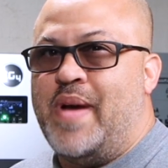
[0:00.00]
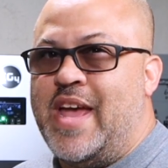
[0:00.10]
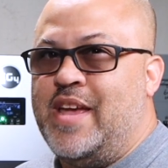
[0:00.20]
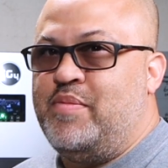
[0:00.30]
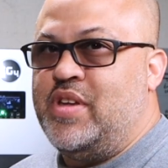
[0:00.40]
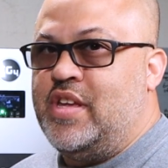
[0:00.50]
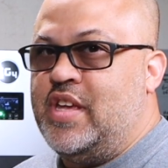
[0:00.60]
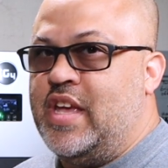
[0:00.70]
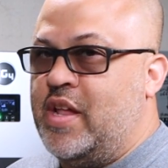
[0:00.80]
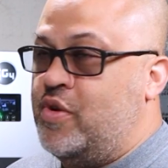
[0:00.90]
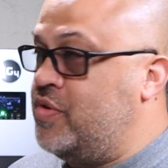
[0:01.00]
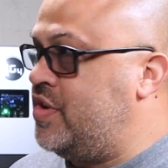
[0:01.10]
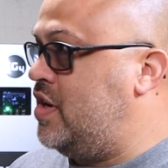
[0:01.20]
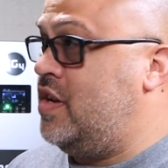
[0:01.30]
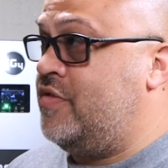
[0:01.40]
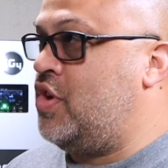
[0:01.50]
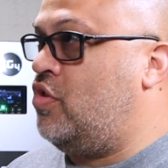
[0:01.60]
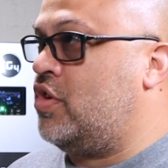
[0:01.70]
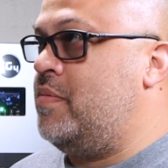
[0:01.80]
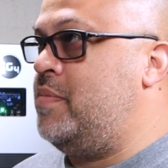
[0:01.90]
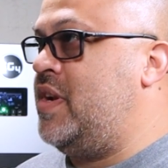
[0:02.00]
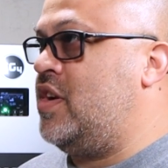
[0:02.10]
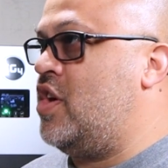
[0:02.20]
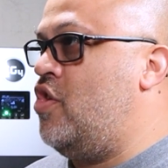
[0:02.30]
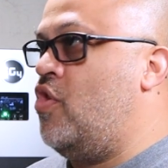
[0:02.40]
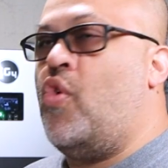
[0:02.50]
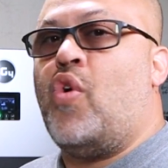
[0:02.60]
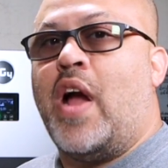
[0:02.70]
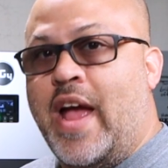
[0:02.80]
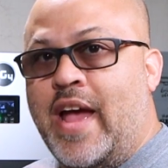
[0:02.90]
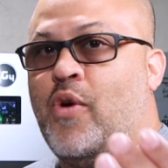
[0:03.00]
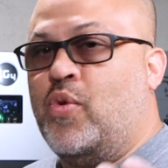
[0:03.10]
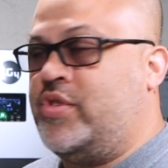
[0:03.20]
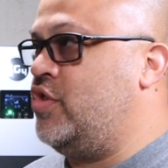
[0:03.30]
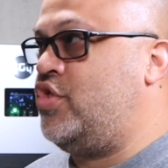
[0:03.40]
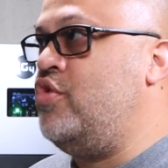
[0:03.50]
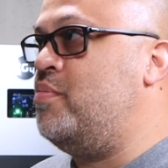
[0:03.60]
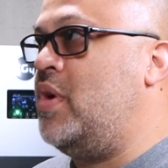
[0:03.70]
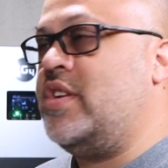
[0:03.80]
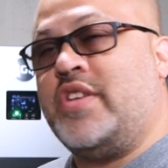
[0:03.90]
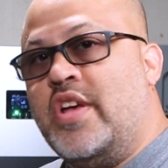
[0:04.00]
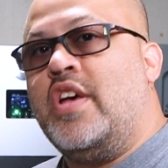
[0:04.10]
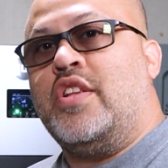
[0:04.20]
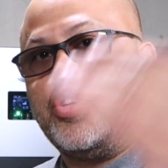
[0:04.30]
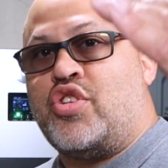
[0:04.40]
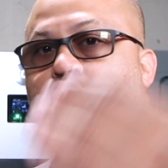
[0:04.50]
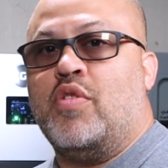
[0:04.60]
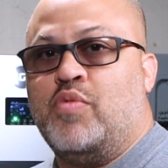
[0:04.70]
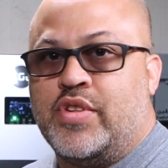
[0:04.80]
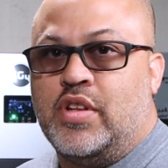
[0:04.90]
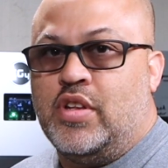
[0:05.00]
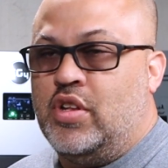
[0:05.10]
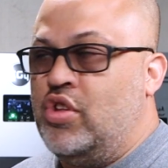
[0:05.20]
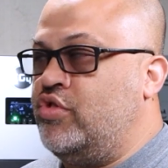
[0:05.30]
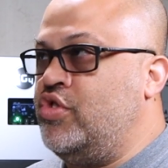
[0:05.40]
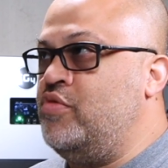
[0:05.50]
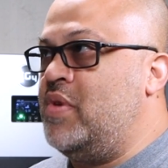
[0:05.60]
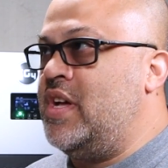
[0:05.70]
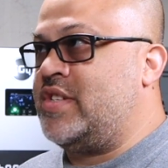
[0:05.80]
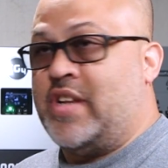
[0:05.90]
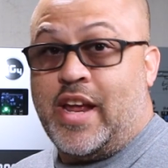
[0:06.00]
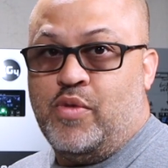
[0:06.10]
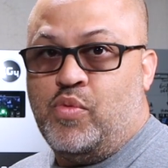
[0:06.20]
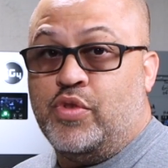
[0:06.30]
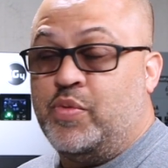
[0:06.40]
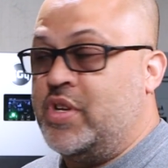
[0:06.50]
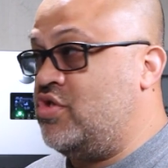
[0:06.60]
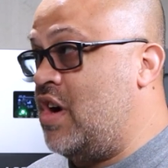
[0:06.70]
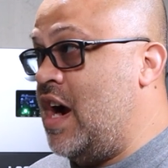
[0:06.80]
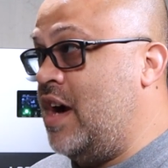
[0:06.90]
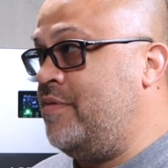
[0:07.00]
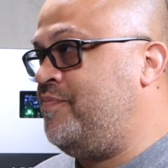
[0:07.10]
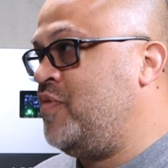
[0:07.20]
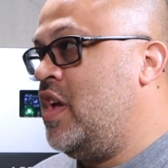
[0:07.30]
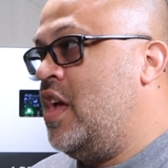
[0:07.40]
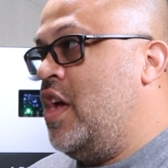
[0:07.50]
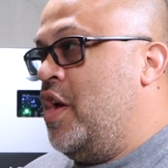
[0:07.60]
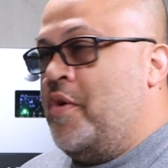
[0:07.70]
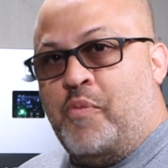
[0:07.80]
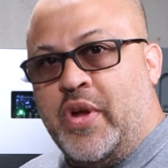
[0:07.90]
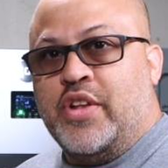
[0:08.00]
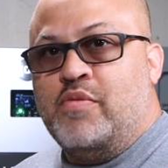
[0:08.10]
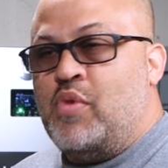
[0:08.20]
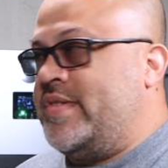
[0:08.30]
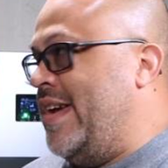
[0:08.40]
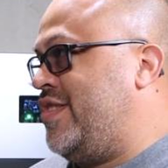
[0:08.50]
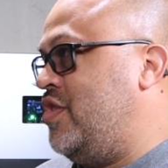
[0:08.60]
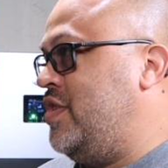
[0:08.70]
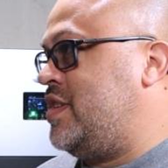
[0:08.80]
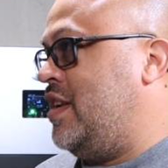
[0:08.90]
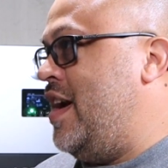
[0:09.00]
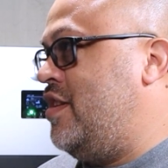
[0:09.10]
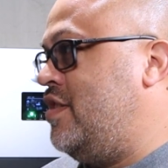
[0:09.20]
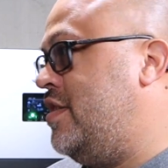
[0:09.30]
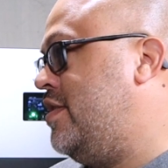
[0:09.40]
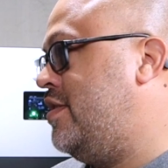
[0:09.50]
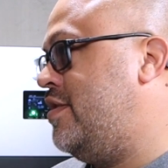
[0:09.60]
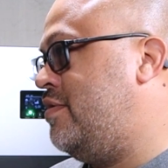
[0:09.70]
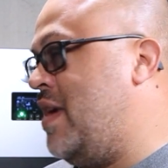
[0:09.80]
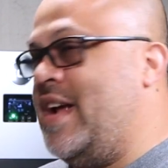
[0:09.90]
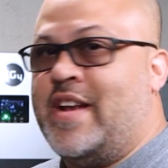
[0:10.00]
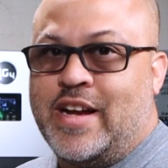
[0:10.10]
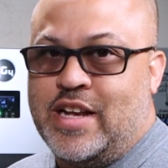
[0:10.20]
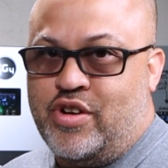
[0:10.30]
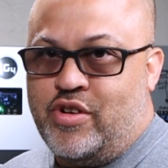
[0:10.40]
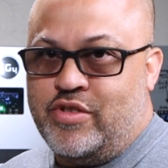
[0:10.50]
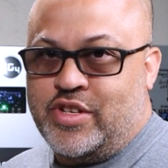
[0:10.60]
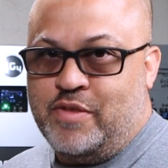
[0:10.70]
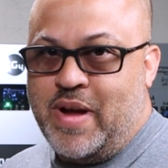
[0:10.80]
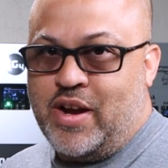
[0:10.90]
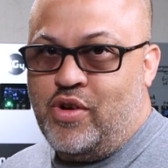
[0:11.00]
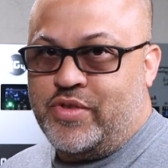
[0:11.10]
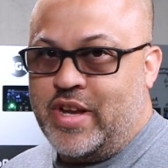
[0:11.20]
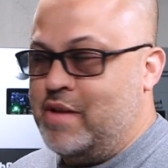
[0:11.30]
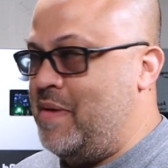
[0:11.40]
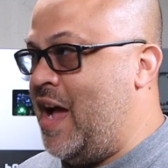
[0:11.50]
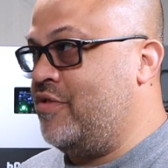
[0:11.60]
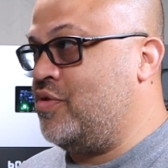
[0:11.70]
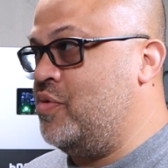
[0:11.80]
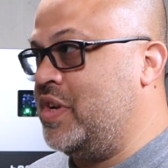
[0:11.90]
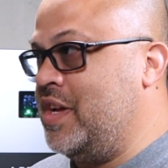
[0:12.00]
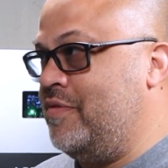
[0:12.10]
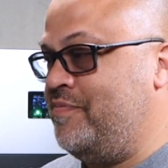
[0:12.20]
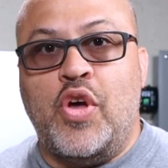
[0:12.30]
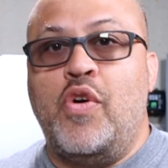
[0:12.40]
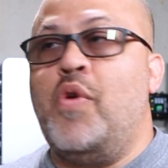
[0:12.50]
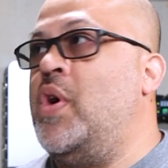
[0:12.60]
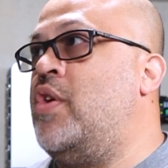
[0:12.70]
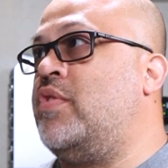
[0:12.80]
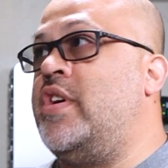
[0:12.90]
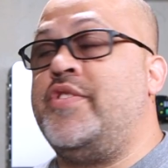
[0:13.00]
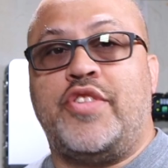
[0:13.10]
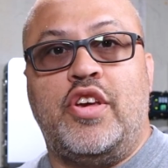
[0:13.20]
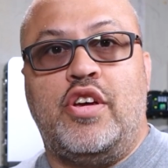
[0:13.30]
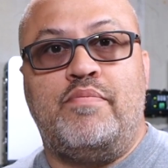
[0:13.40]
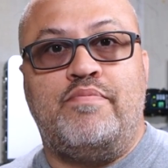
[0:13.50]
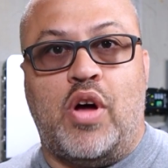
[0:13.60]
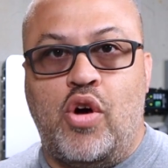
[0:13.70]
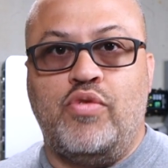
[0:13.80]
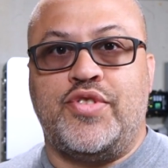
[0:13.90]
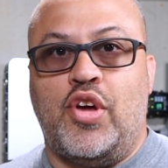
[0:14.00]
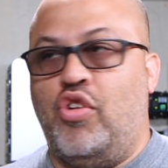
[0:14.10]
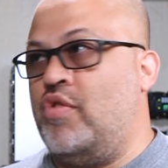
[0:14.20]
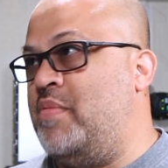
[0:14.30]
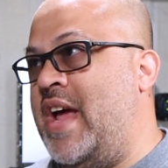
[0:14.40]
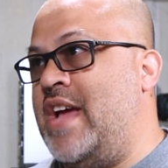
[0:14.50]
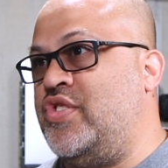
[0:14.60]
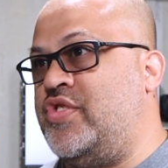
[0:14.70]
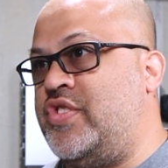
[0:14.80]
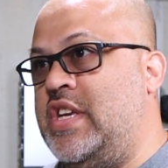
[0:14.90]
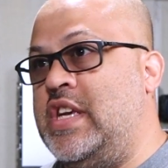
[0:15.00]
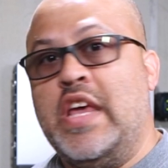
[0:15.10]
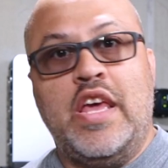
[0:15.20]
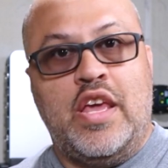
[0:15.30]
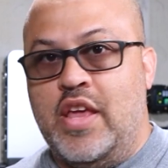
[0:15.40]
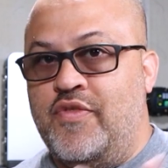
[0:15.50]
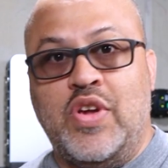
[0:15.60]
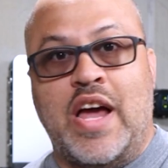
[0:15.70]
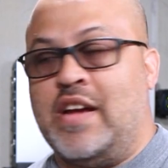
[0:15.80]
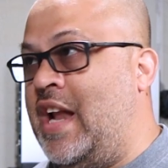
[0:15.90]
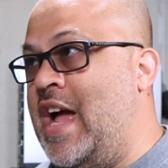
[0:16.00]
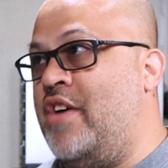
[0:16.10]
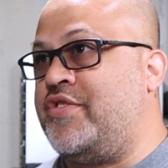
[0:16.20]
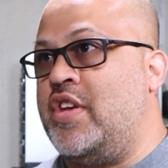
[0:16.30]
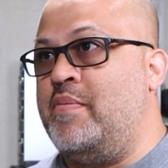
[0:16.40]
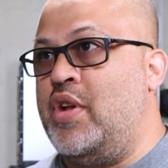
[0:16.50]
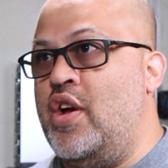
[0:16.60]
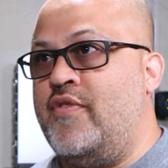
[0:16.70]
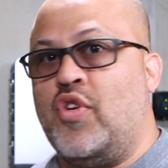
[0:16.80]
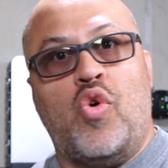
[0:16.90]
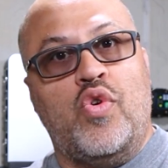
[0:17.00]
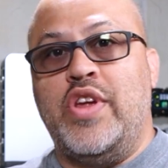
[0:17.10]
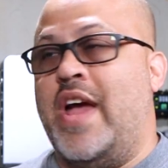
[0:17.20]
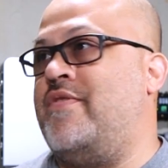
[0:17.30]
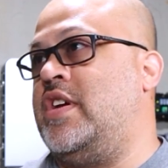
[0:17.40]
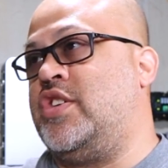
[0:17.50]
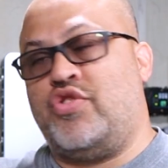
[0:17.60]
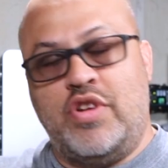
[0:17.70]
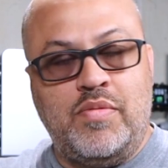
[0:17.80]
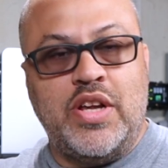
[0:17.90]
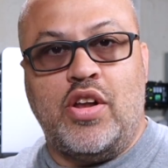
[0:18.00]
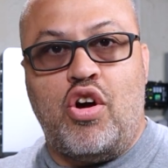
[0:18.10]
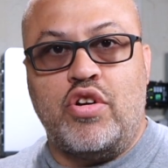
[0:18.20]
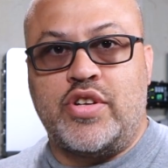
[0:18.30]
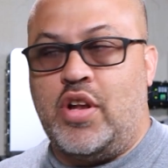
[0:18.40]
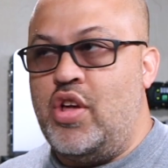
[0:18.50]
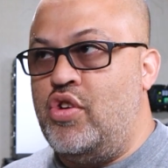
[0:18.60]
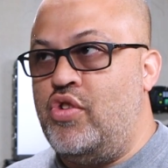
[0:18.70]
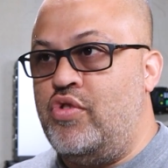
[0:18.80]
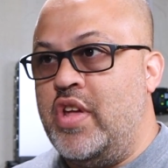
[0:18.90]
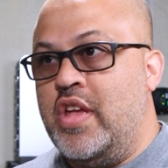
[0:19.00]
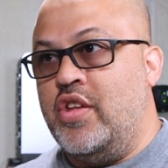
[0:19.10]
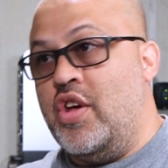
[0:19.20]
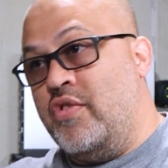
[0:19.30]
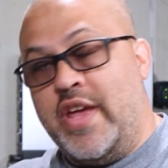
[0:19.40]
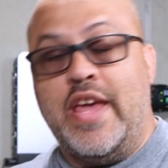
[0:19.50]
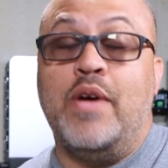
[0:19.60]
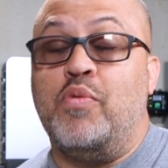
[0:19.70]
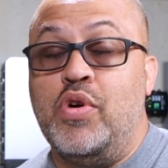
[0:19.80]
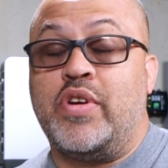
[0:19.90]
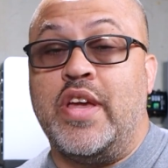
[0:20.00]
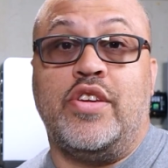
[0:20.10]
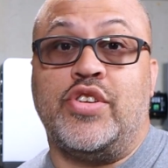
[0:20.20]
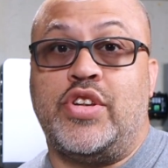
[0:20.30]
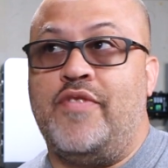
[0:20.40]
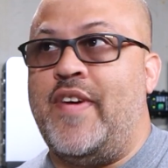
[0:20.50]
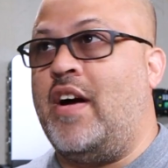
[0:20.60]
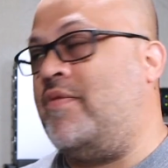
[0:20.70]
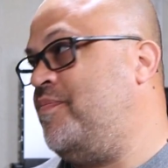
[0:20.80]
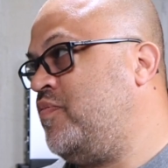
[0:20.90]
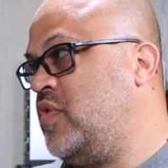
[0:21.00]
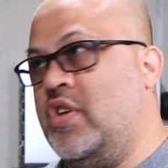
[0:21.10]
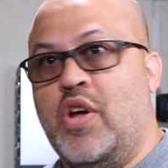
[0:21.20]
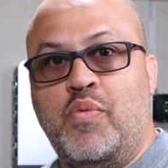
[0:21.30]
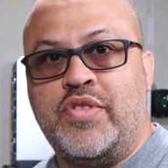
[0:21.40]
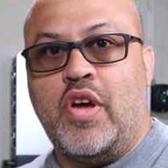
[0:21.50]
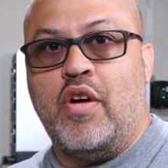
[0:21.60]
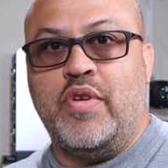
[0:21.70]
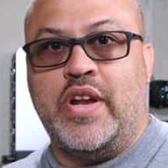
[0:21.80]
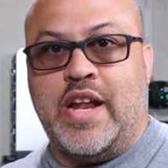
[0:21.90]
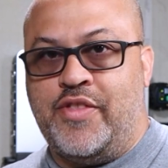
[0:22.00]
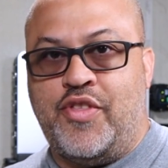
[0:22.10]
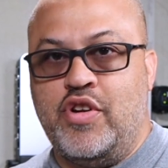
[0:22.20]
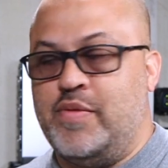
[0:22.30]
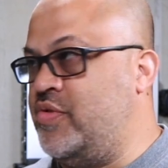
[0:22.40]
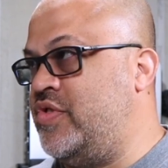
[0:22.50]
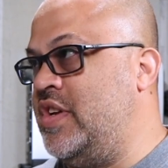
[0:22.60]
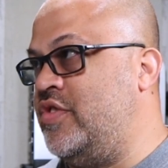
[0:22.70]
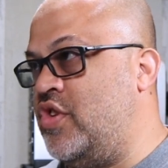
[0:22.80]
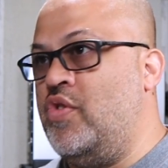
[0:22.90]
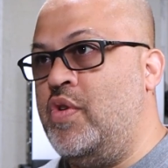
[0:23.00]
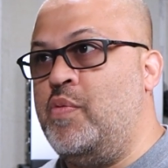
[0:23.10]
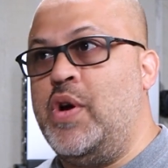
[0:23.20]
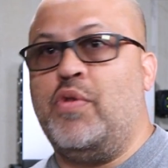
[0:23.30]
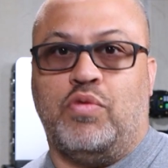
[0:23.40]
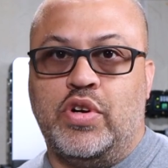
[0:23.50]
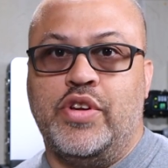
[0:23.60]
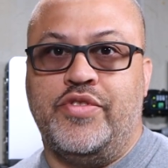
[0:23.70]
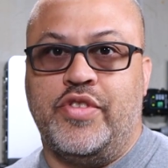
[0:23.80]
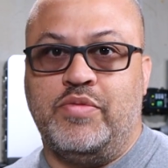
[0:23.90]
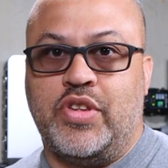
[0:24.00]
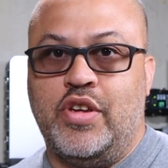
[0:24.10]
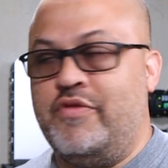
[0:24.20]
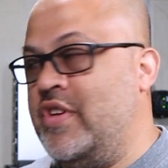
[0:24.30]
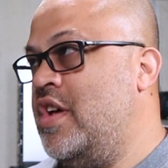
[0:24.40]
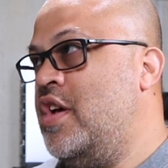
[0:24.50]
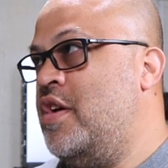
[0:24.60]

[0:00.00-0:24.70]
maybe there wasn't enough solar coming a minute ago, or I or it's just too much. The startup was a little too much, like it was with the dryer. We can do more testing on this later. Right now, I got to turn all this stuff back on so I get my house going again. So it will run some on solar, but as you see, if you got clouds coming over or you have an extremely large load, you know, it will kick your stuff out. You know, we saw it running at 30%, so it will run some stuff,